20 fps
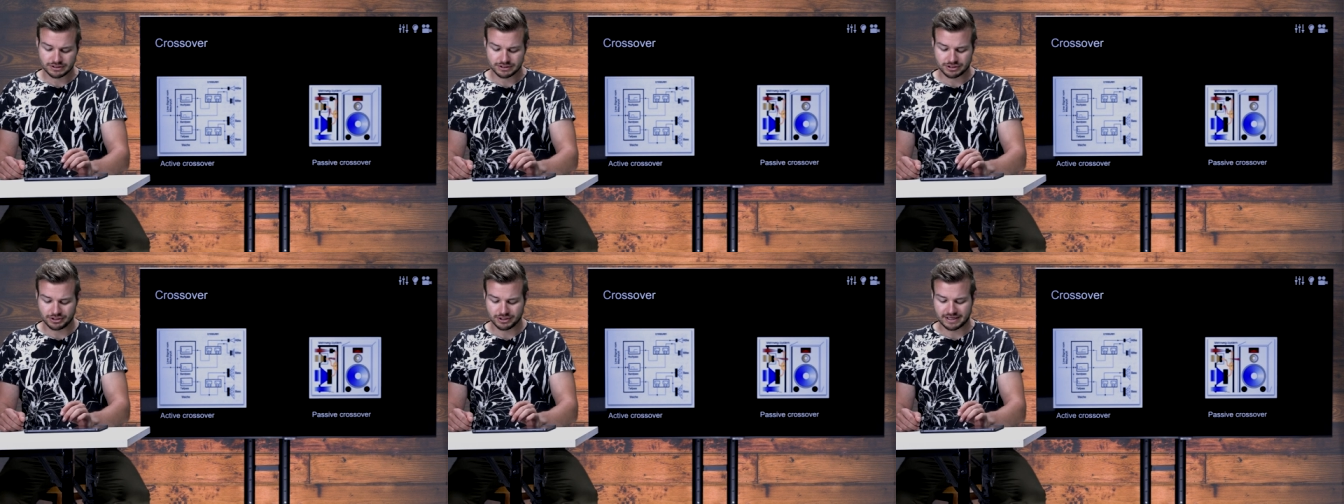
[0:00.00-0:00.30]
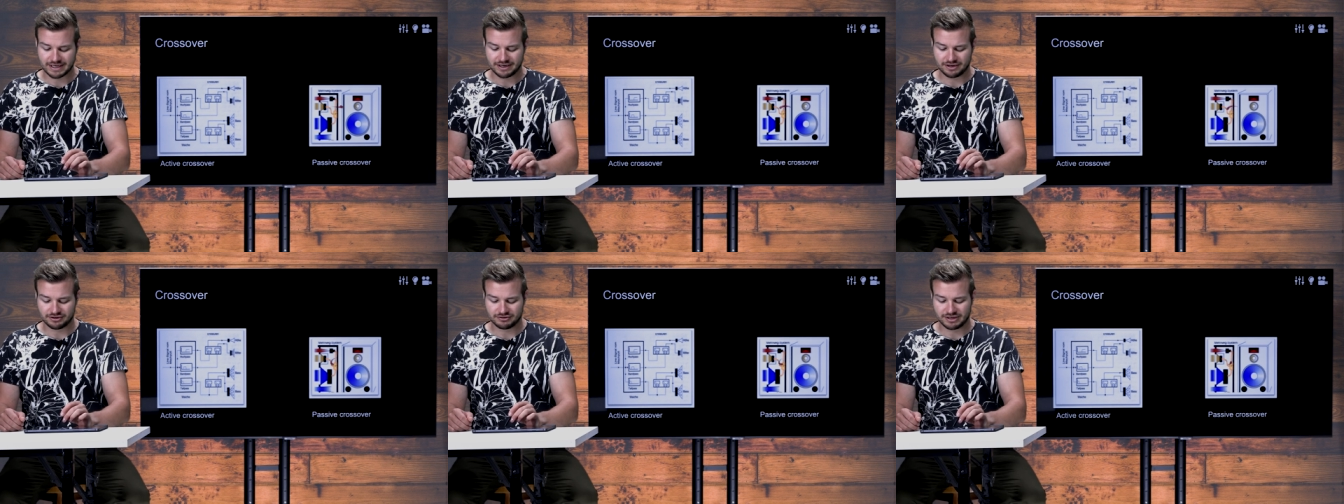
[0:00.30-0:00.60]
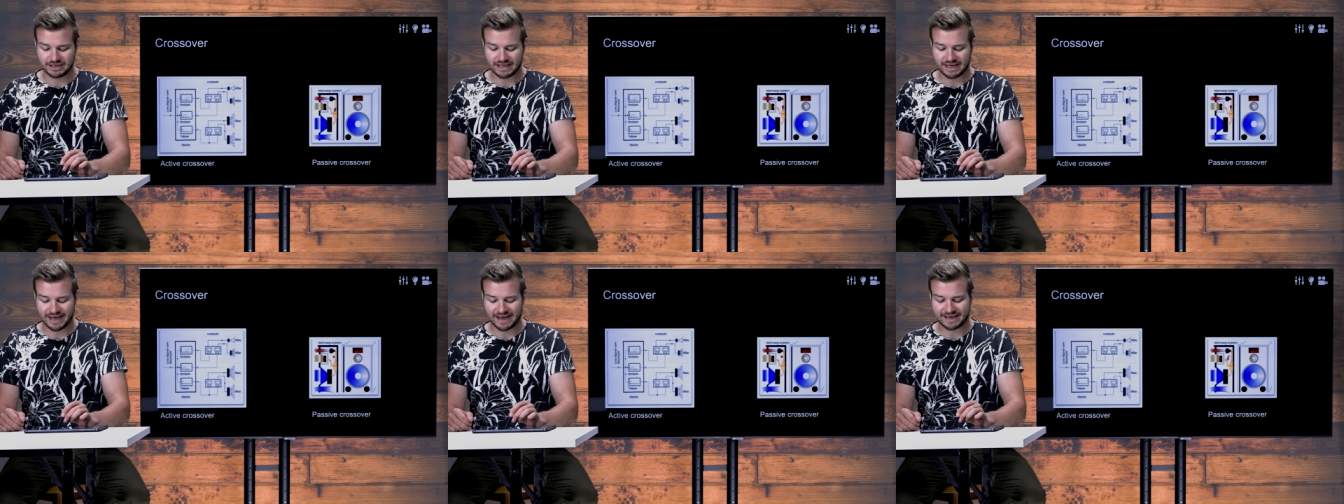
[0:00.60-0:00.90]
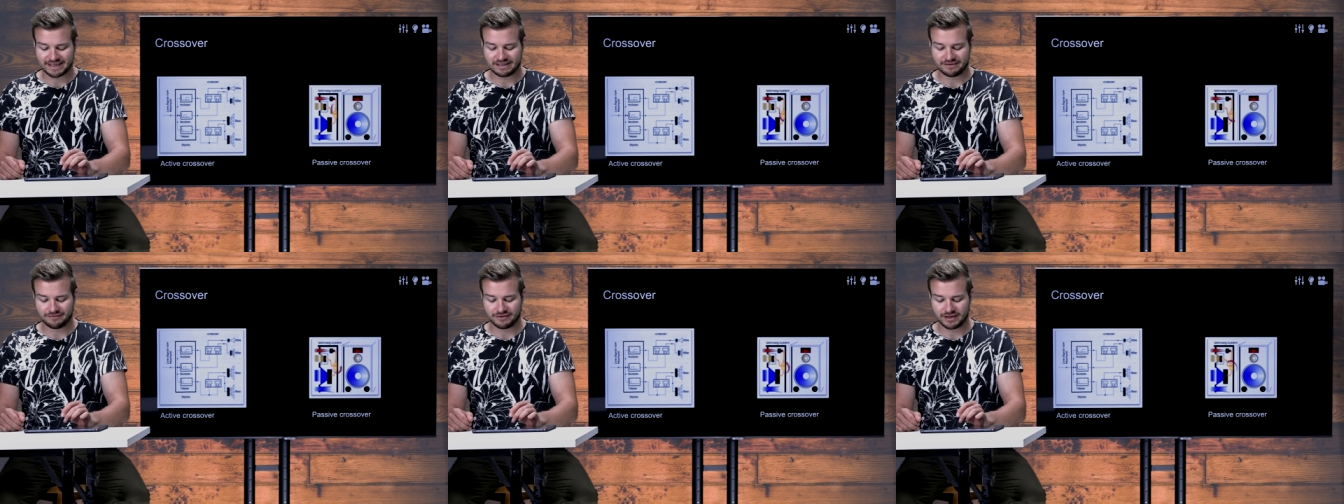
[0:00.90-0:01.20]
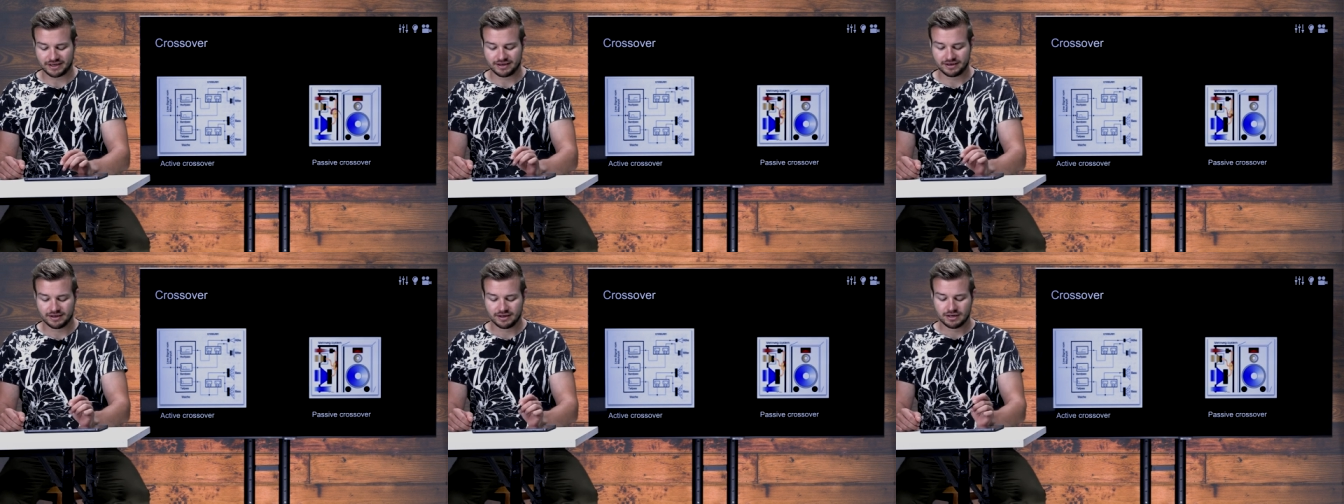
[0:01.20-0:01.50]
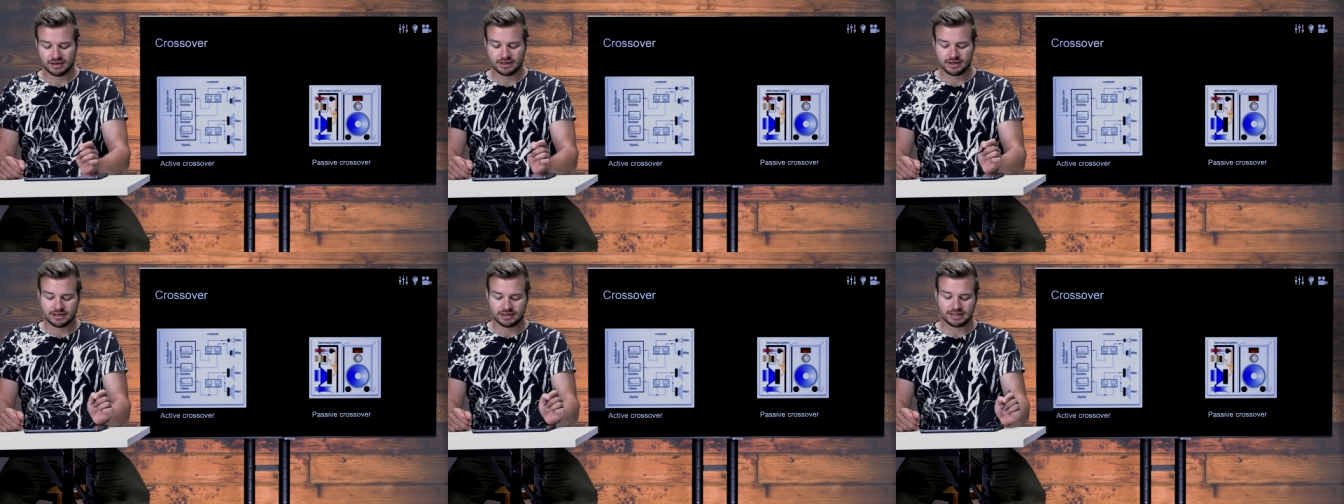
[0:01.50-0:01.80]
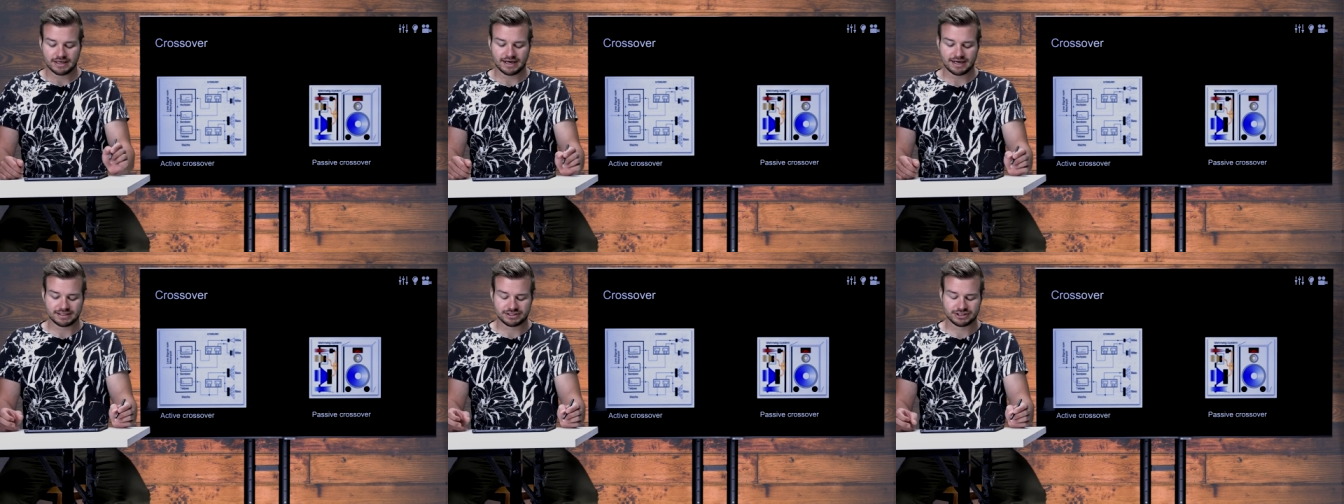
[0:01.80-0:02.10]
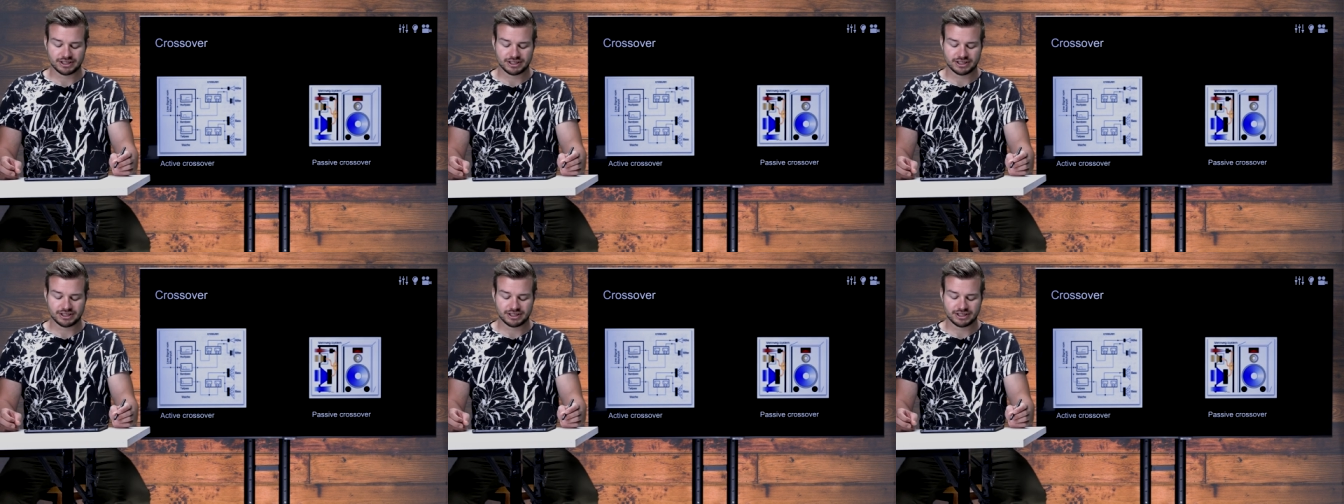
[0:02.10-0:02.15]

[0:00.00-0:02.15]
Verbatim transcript: So you cannot really actively yeah,